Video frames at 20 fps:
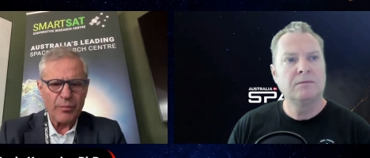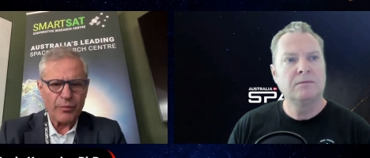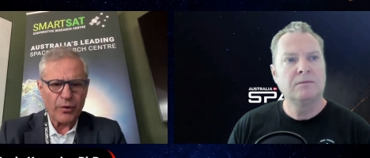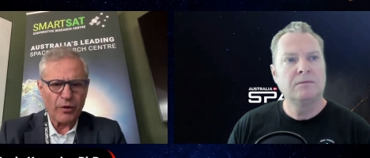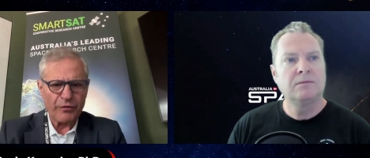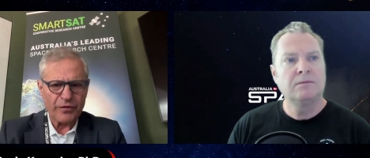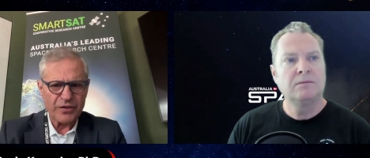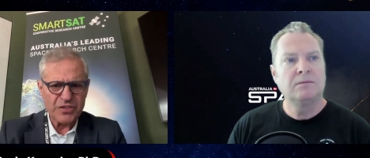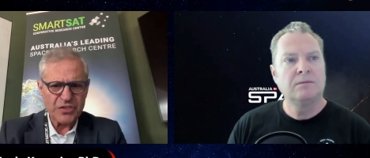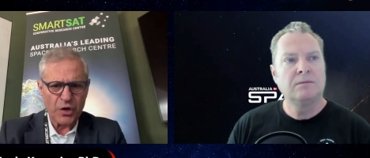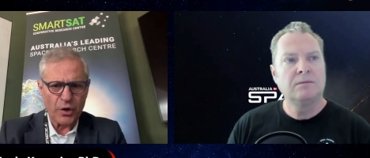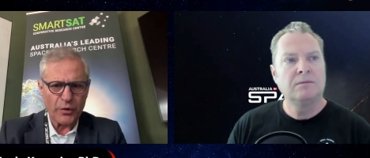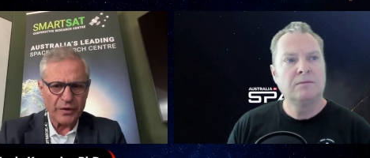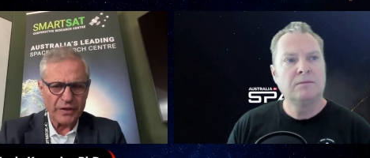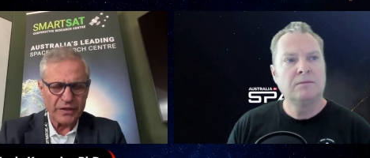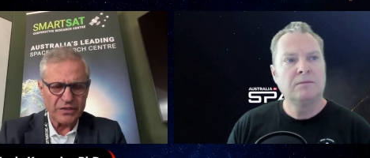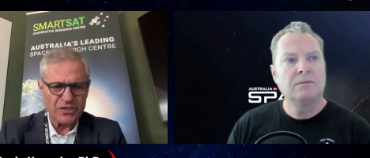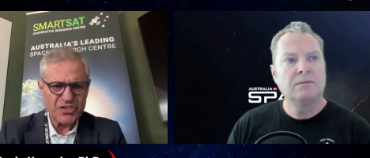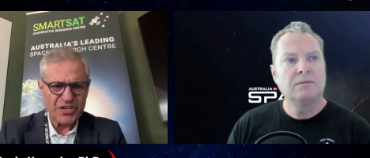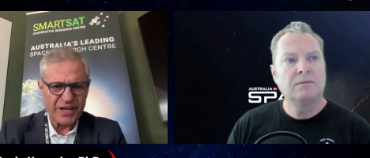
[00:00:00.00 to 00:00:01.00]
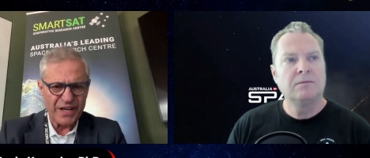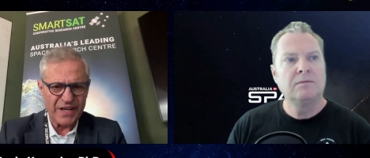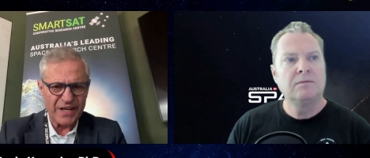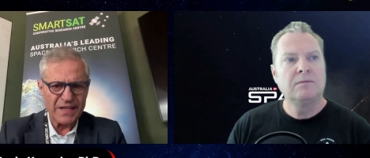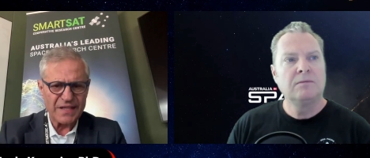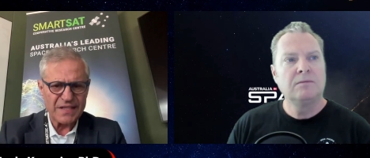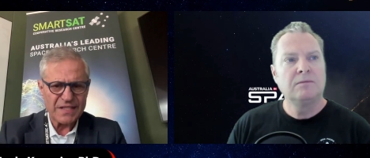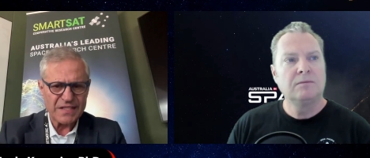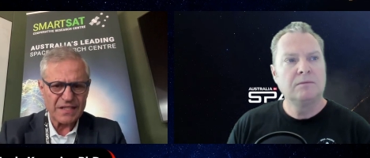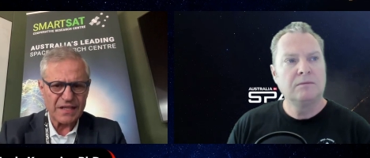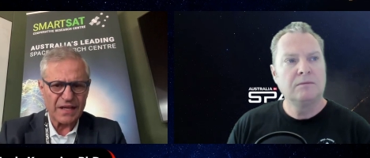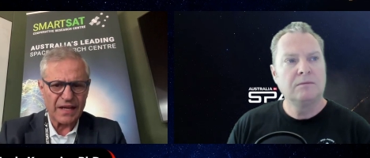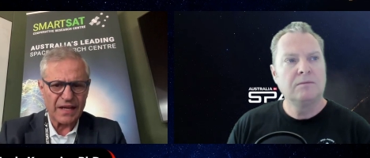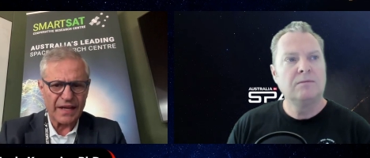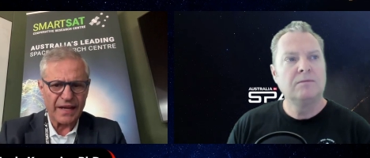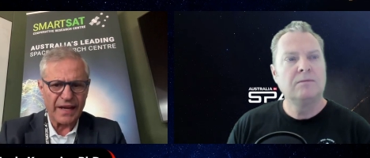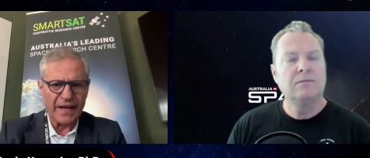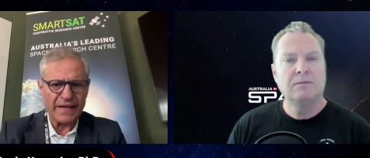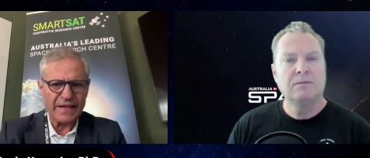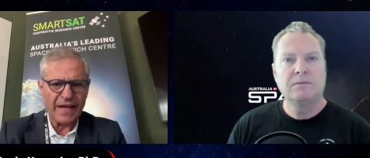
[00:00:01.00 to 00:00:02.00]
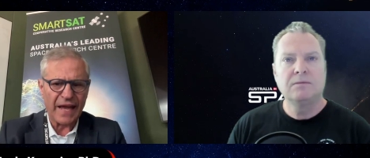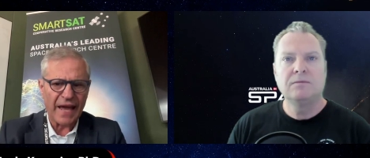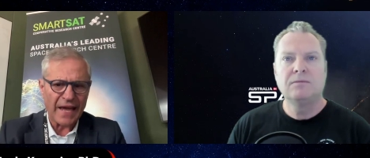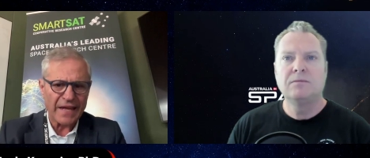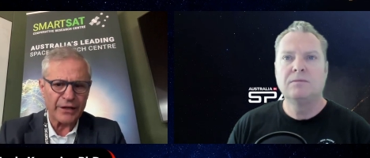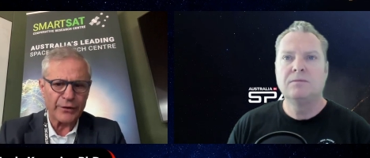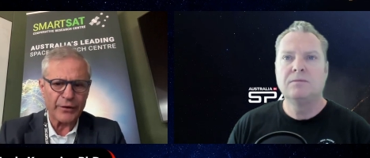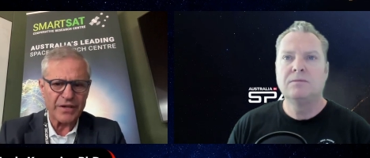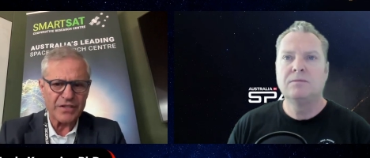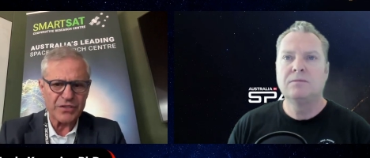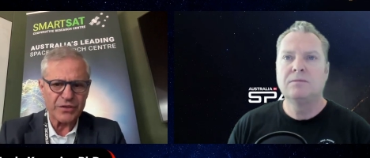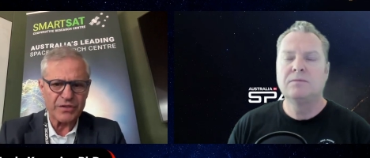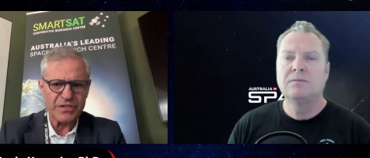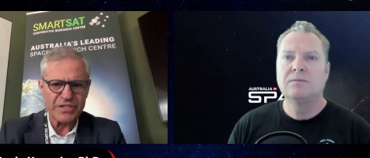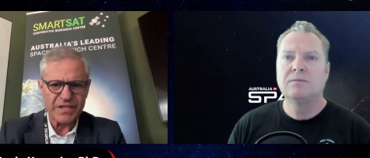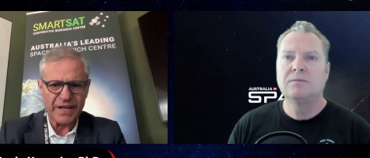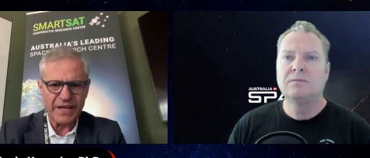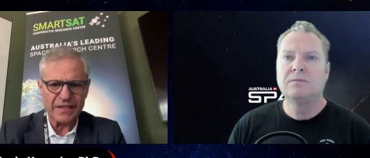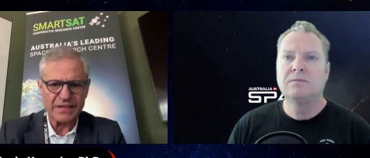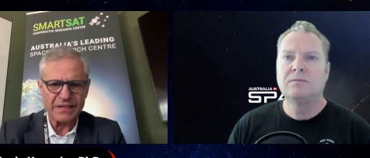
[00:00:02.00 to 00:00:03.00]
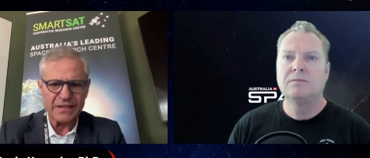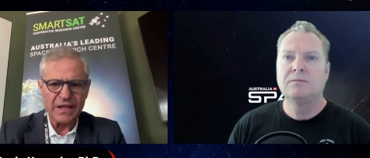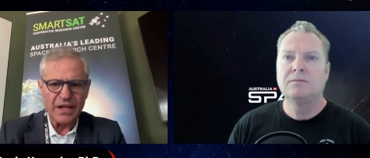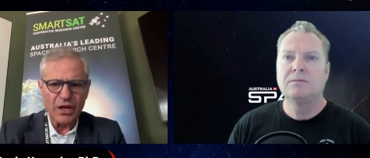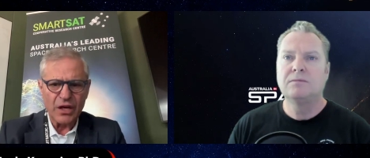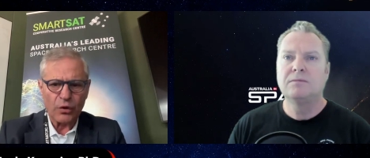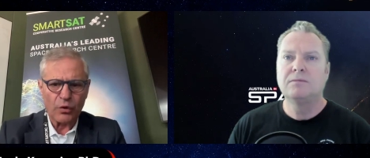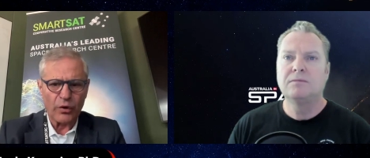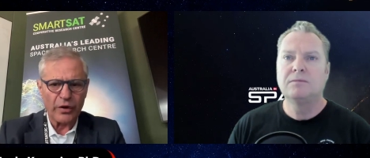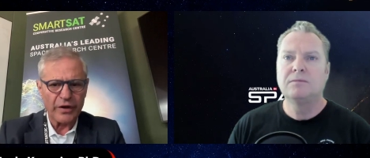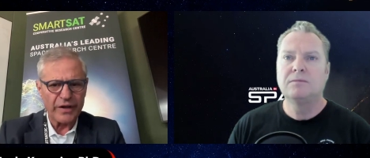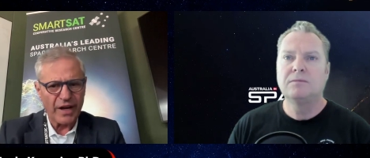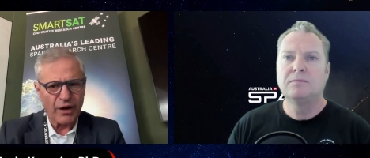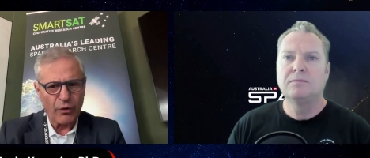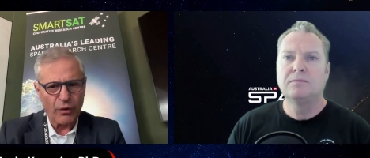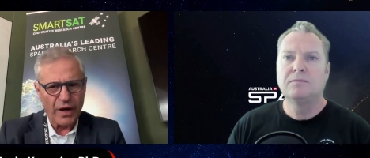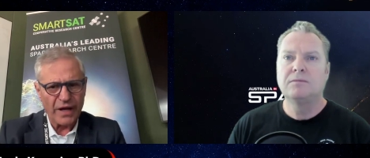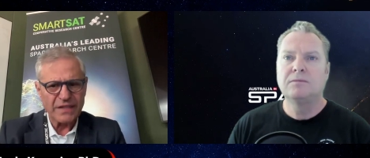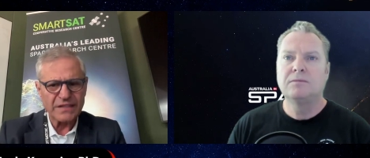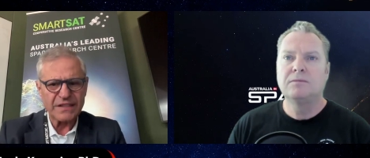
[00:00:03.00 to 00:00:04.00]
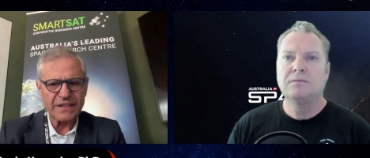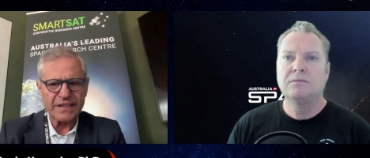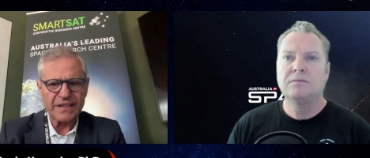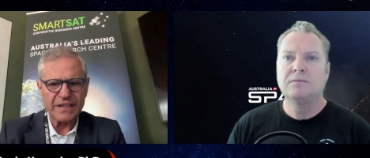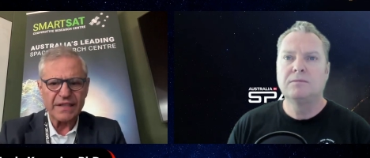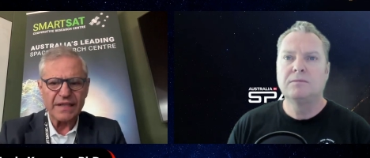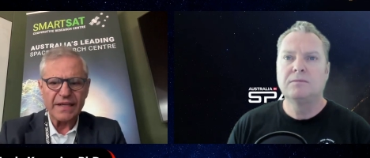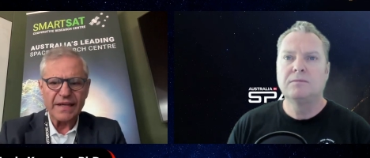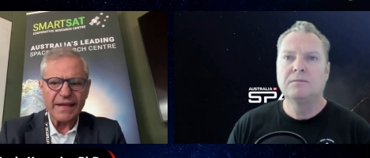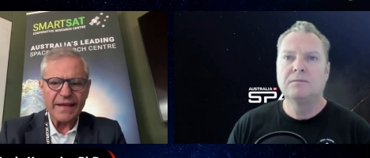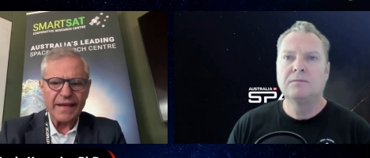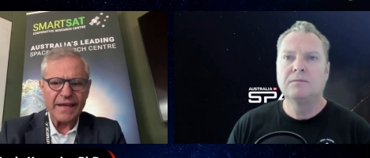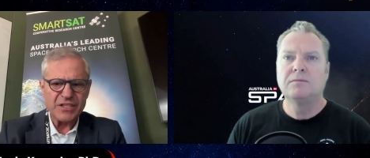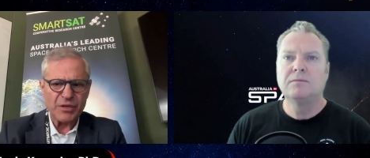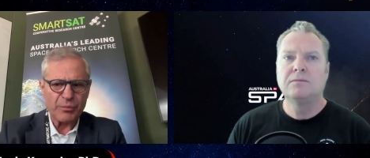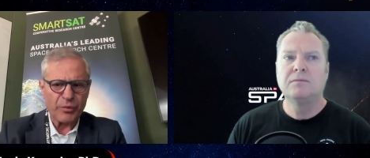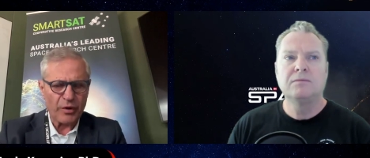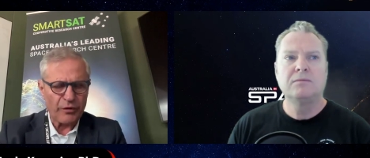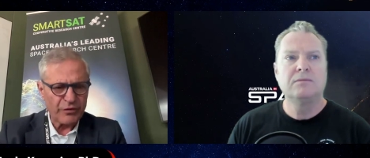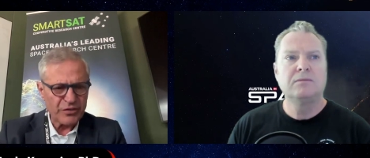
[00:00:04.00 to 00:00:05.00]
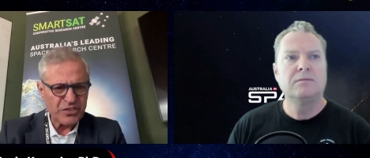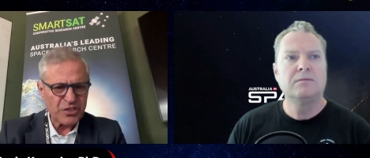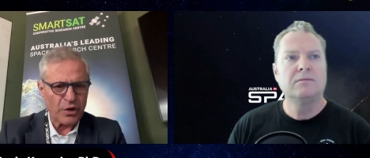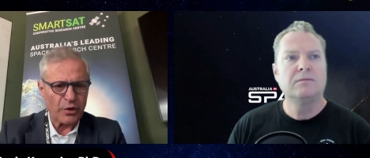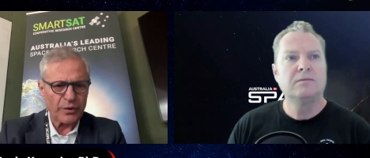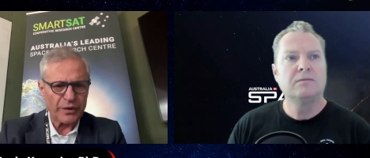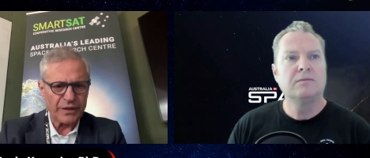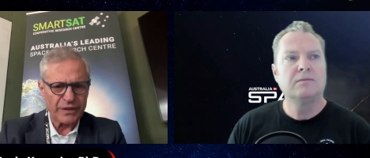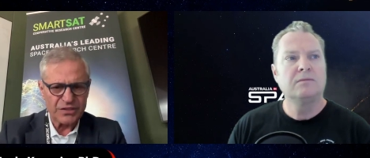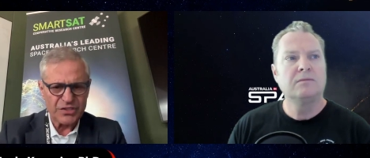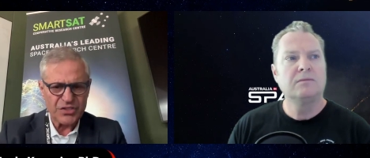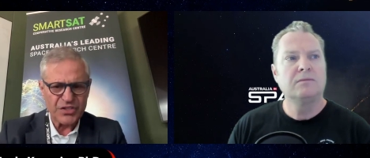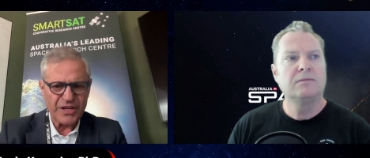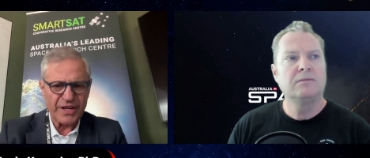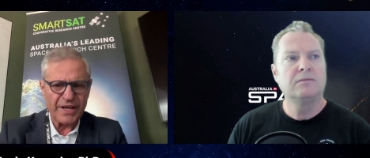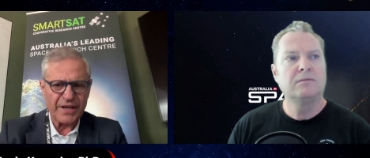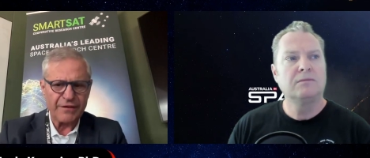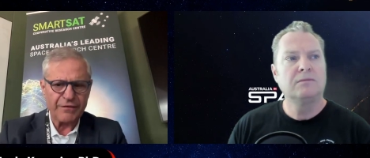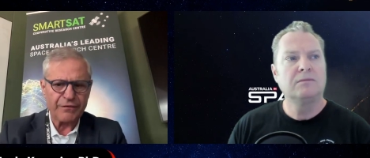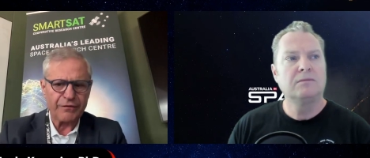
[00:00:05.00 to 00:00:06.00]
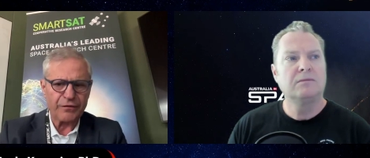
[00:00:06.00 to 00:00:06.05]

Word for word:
Speaker 1: professorial chairs. Uh, and Hanna, as you said, Kurniawati is a professorial chair